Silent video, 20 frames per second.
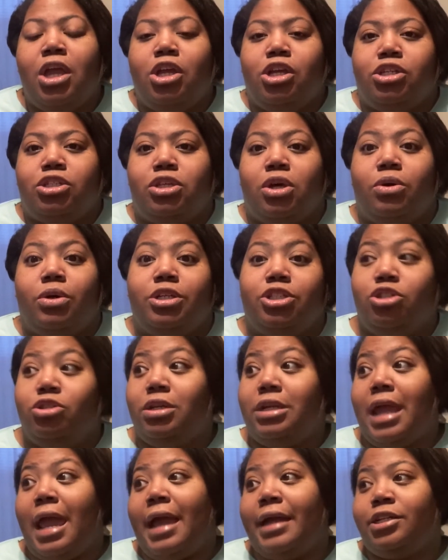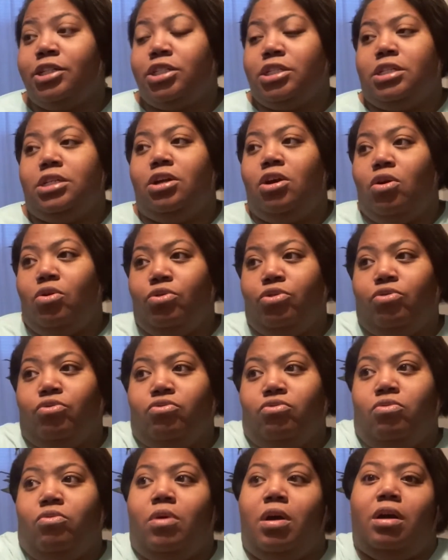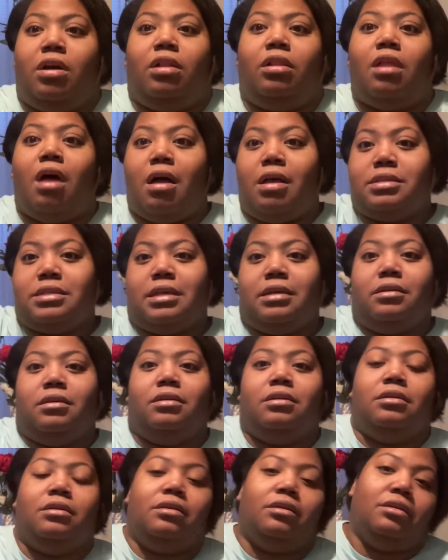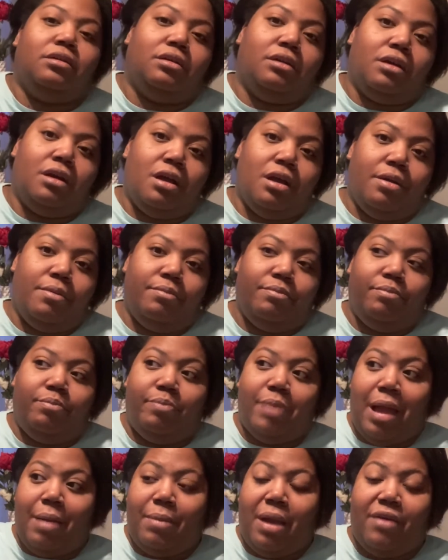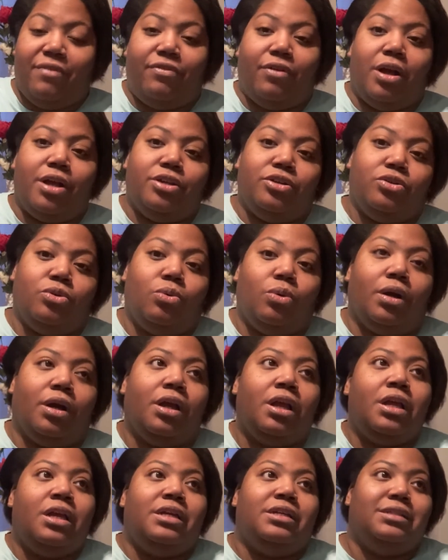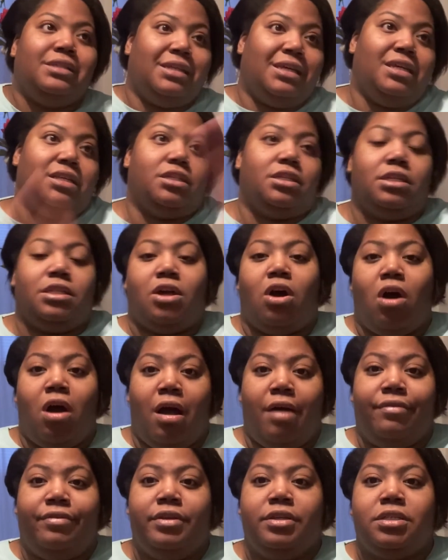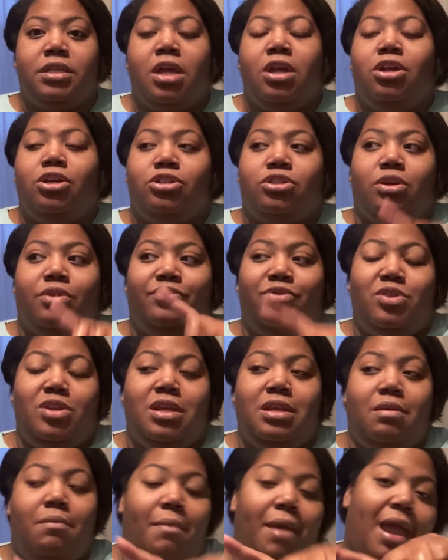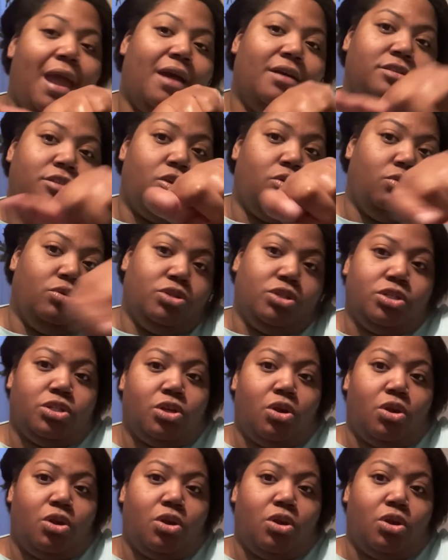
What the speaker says: So because you can actually go through a closet by my front door to get to the office. So if you need a mask, you can just